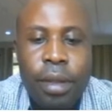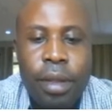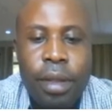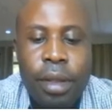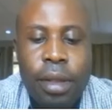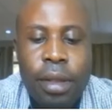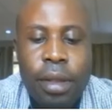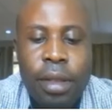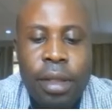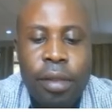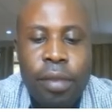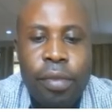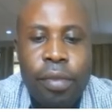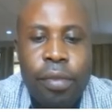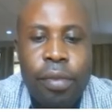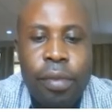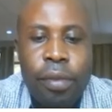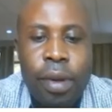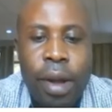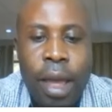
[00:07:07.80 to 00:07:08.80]
The
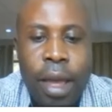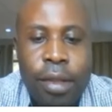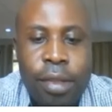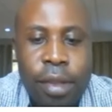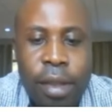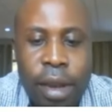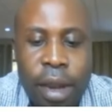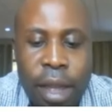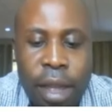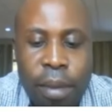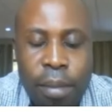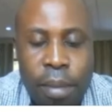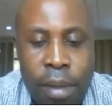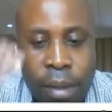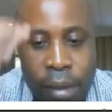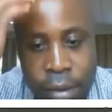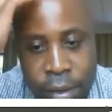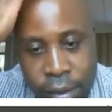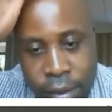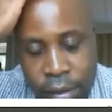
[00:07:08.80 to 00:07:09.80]
last name
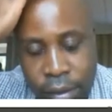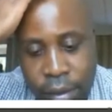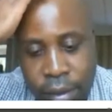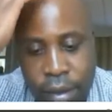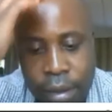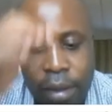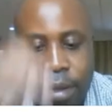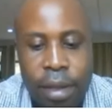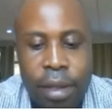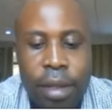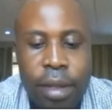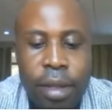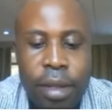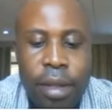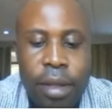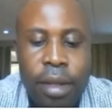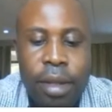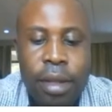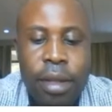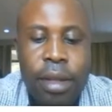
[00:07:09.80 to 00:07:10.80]
is
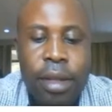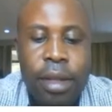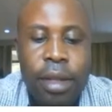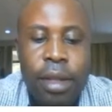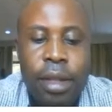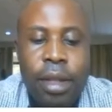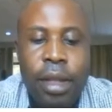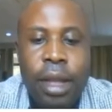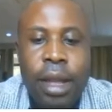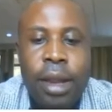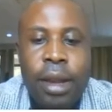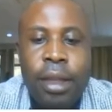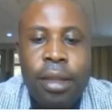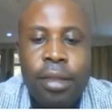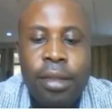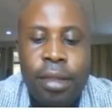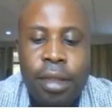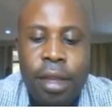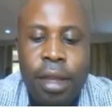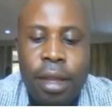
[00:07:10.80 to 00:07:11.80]

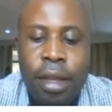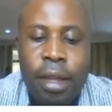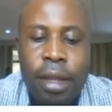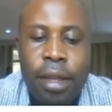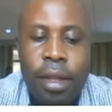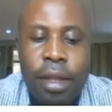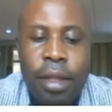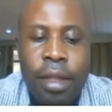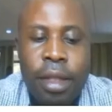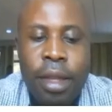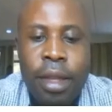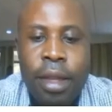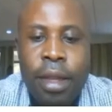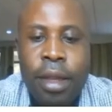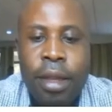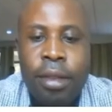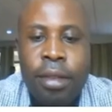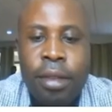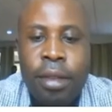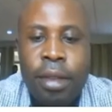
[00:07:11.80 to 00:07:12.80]
Kalisa. The
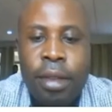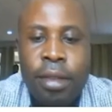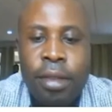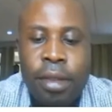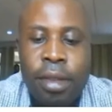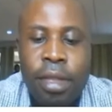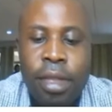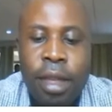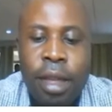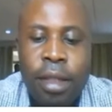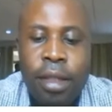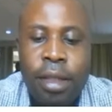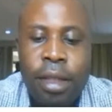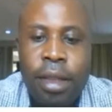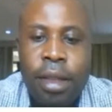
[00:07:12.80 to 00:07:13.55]
age is 30.